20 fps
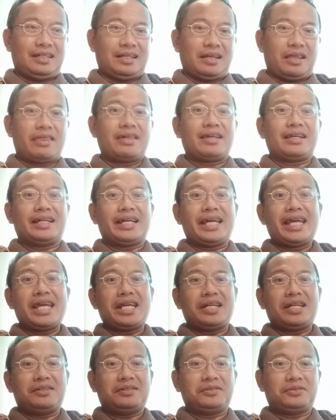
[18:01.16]
thing
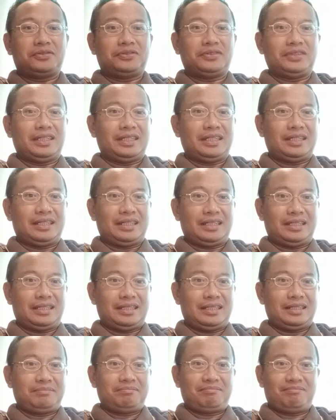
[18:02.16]
ahead of
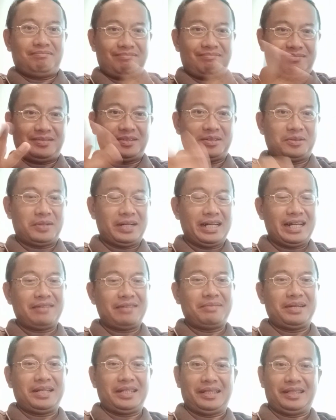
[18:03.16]
what I've
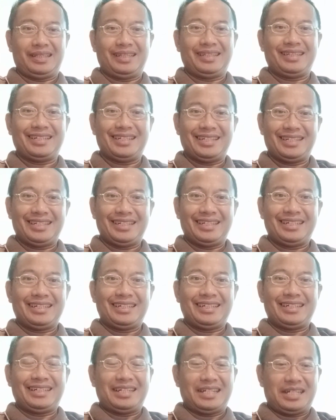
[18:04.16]
been
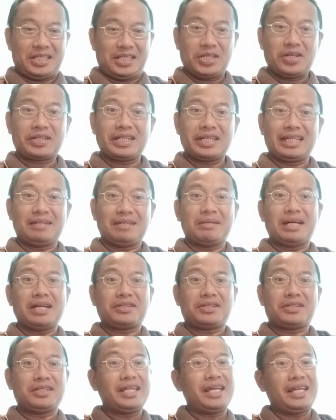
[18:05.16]
talking
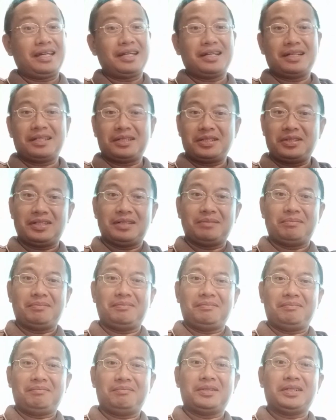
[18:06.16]
about today, you are
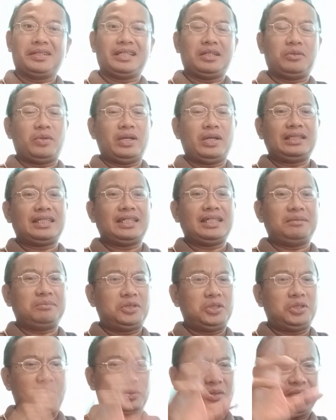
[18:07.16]
more than welcome
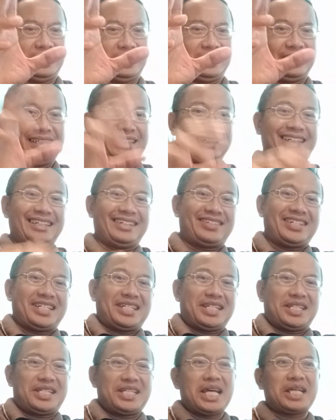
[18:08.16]
to read
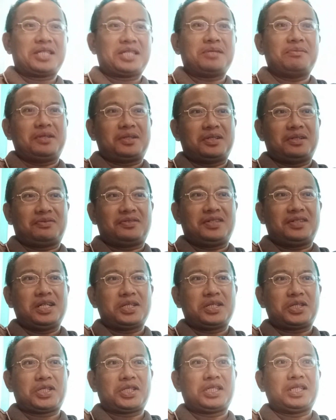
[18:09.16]
the textbook, of
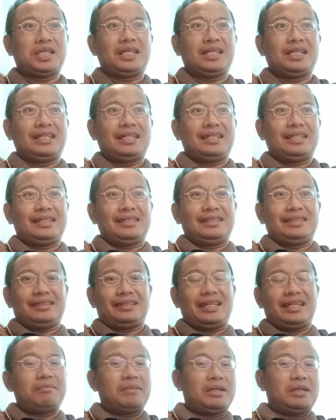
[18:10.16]
course.
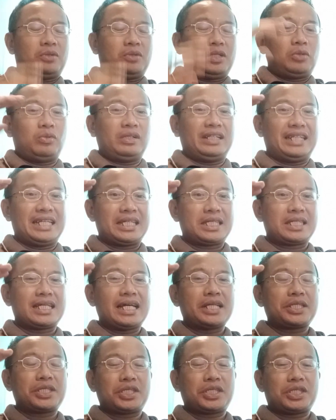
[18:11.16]
Okay, but we will
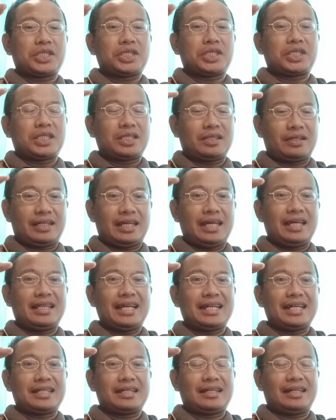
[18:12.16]
discuss, okay,
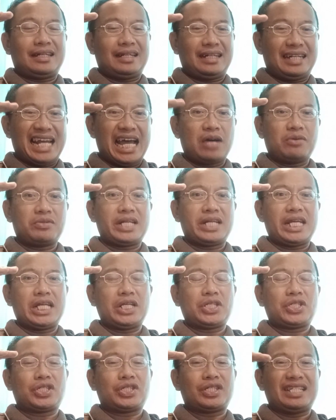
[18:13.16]
that
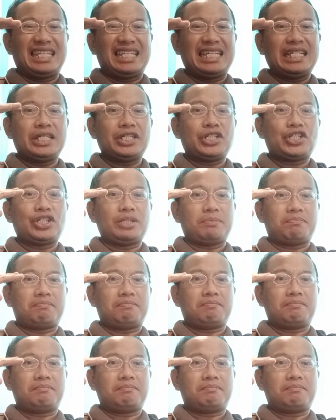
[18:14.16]
nowadays leadership